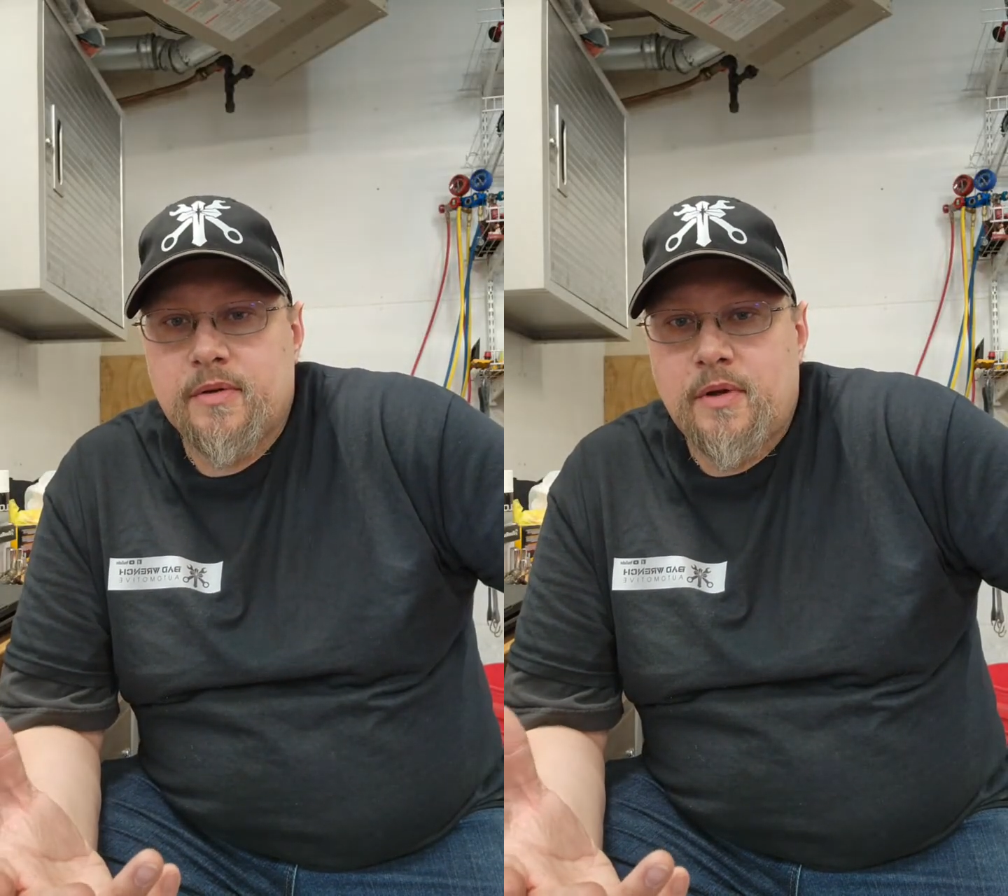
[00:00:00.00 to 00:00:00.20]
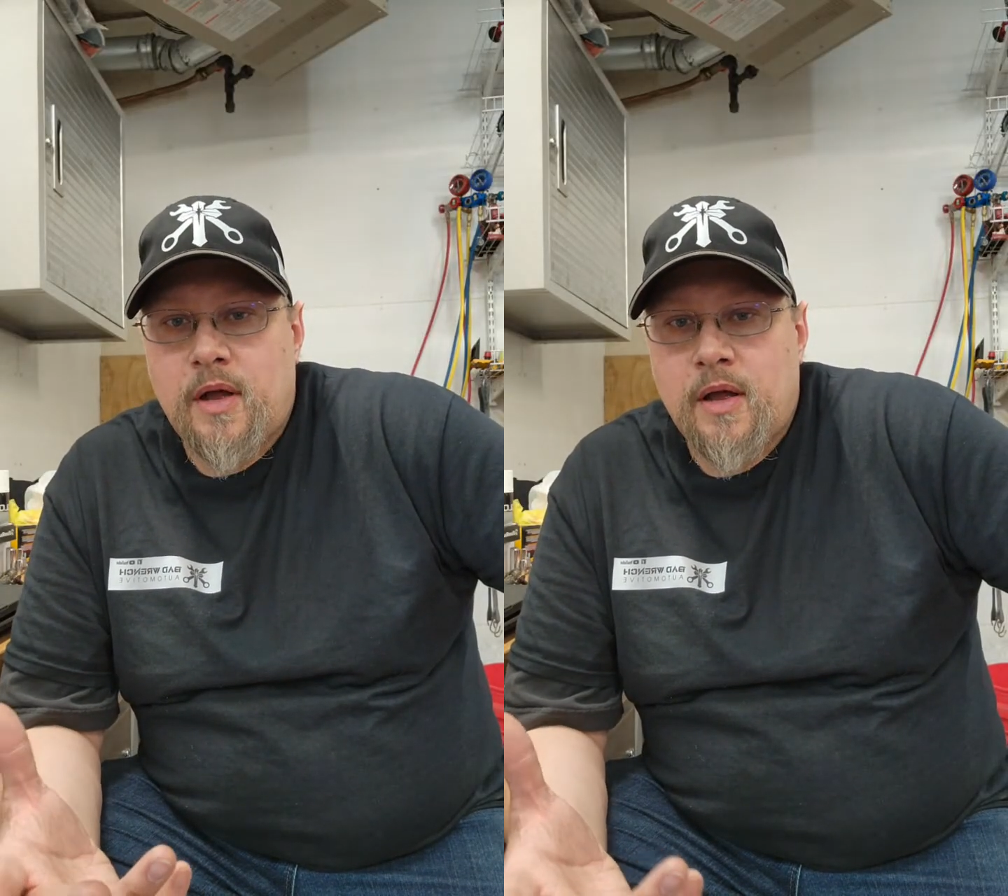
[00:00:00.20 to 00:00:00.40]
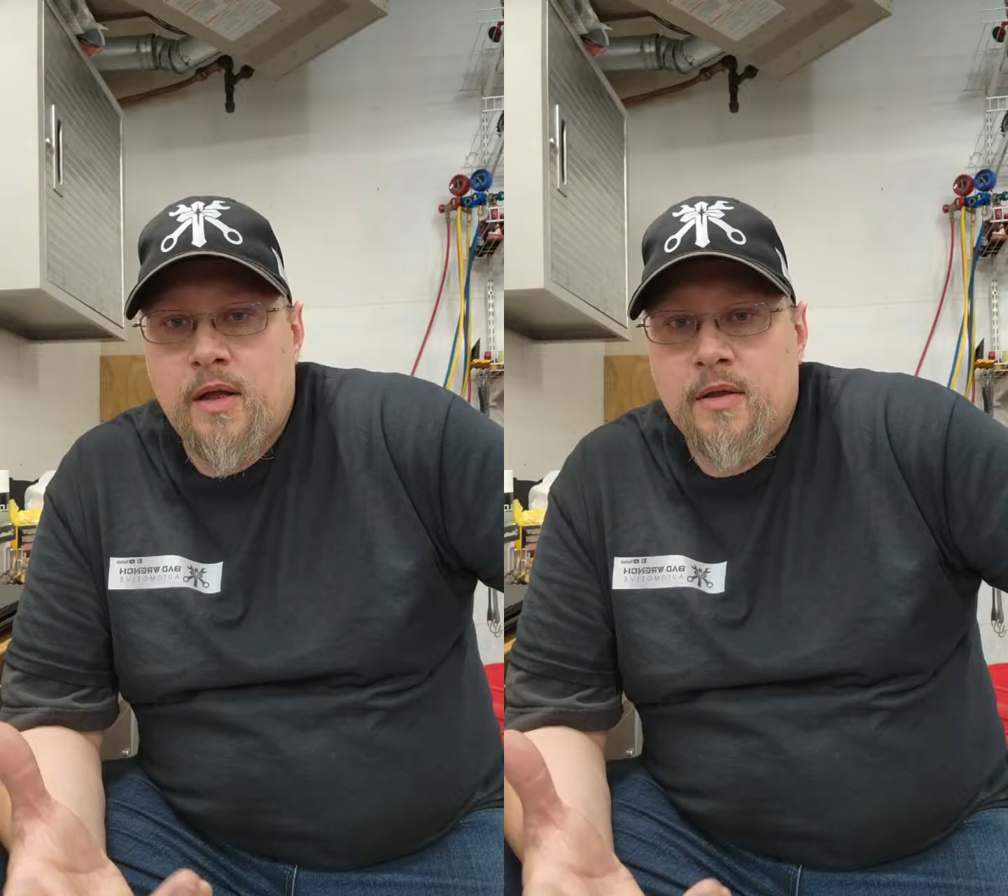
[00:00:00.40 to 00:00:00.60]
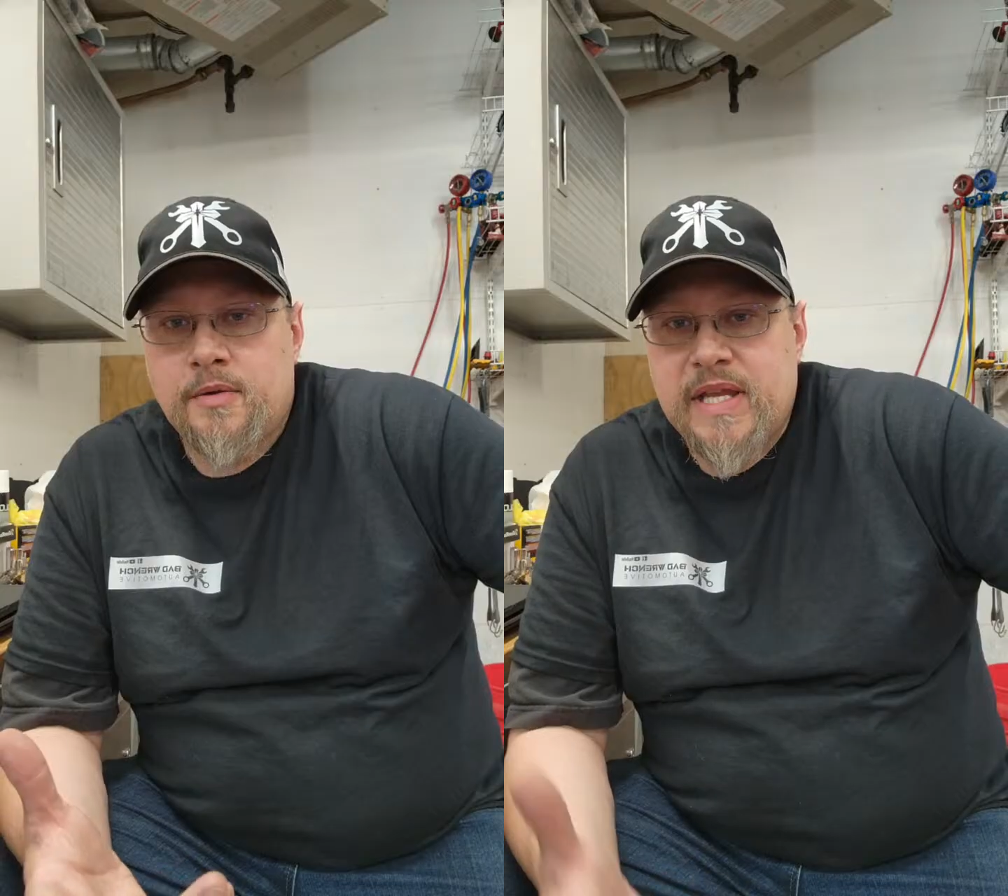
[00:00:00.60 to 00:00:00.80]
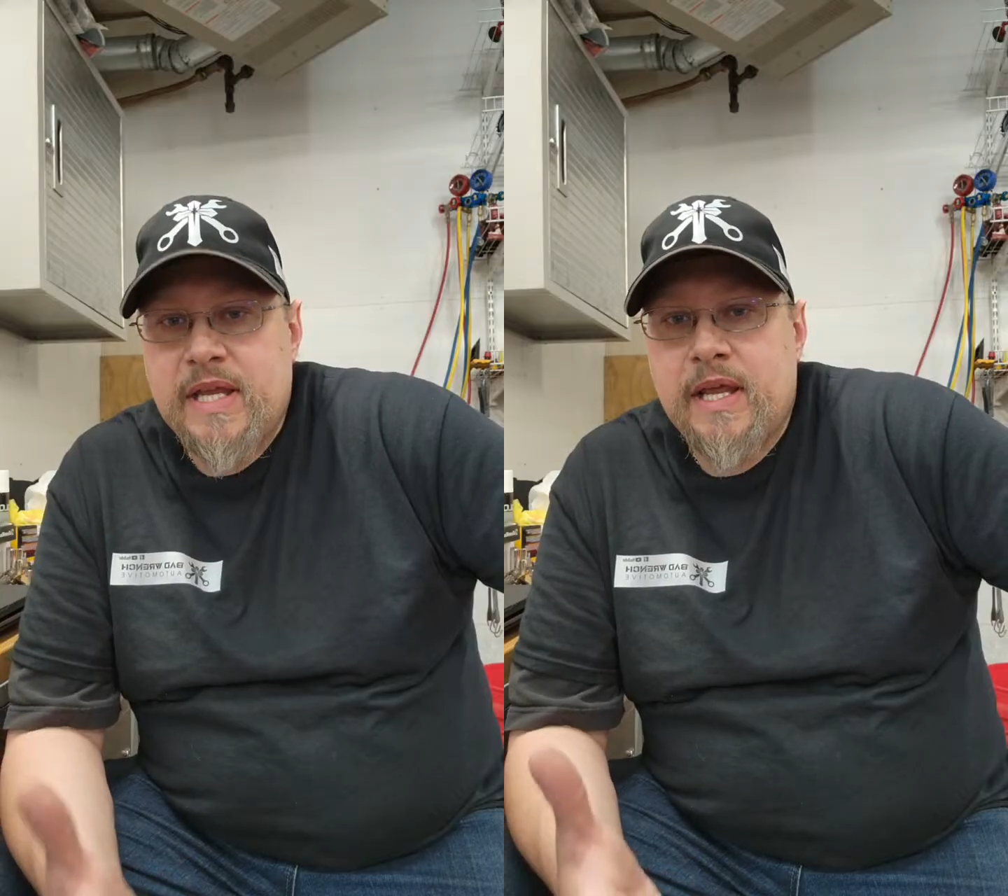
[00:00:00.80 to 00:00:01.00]

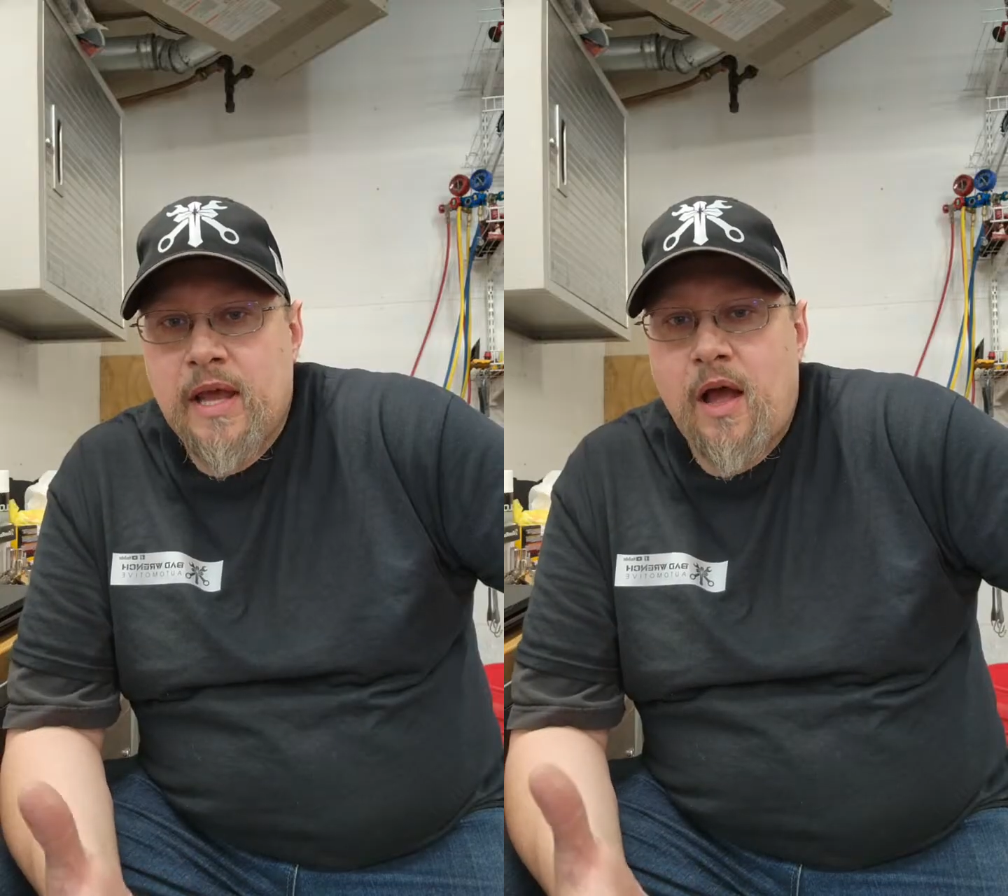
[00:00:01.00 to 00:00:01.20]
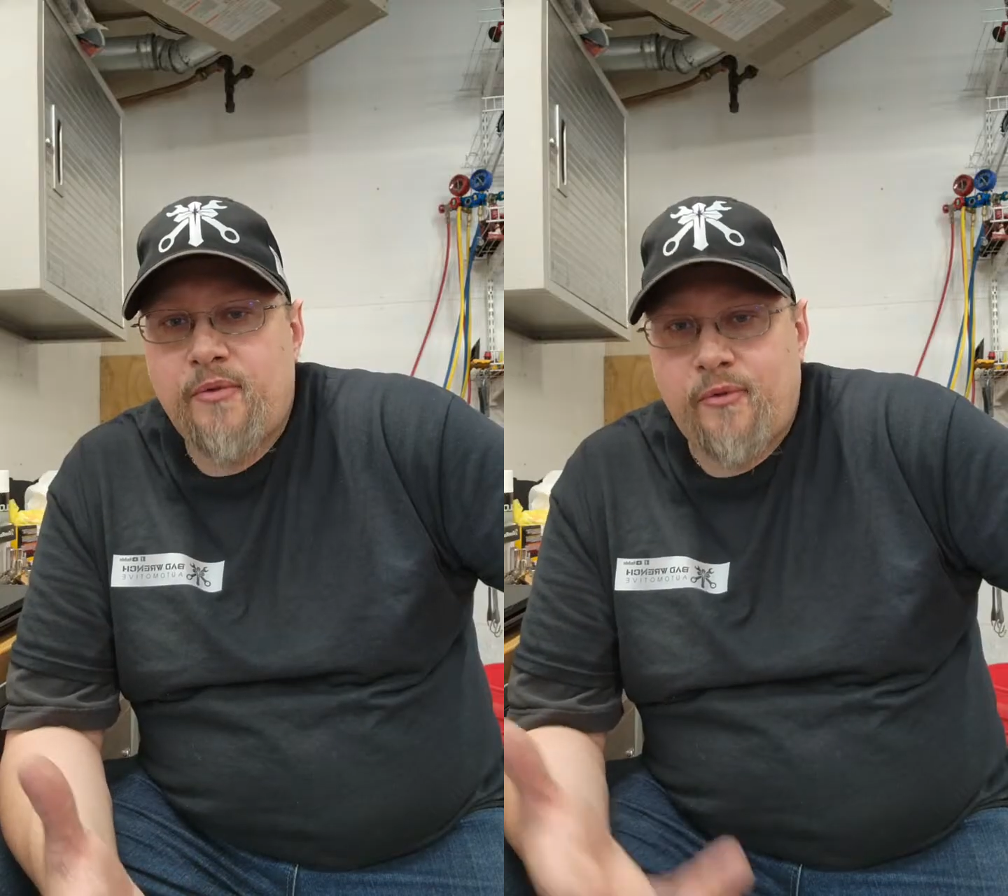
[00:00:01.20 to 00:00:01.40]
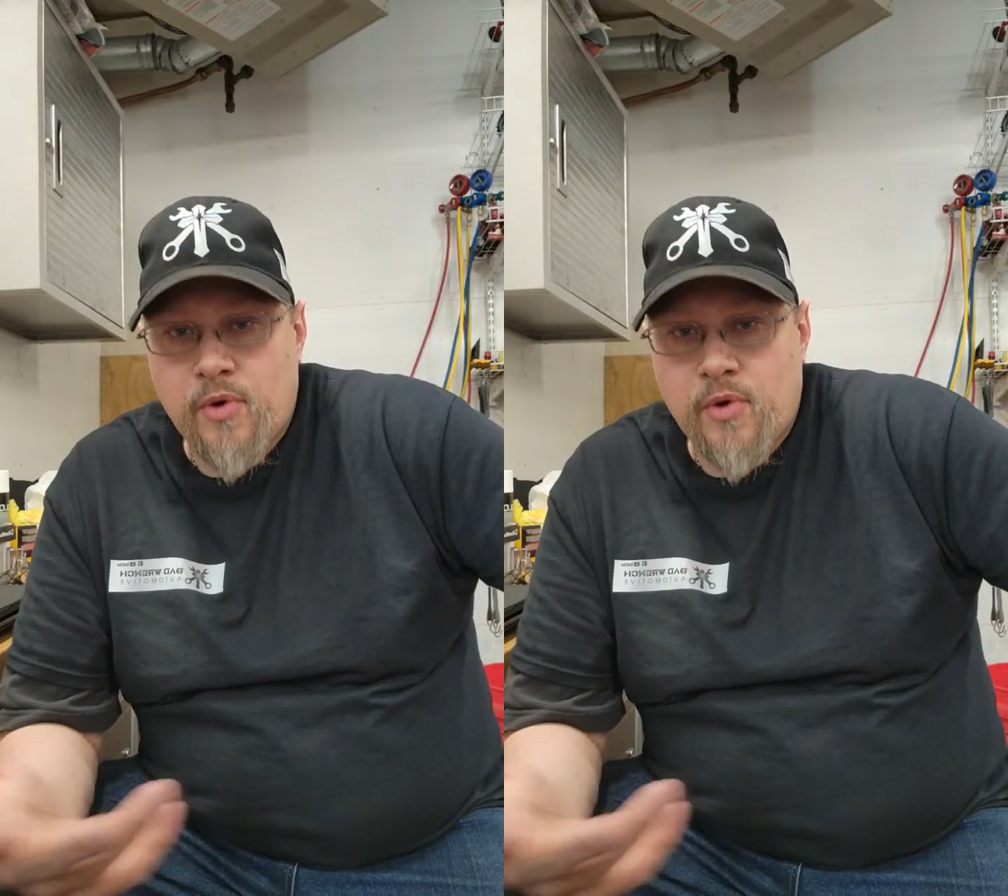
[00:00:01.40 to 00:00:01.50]
DEF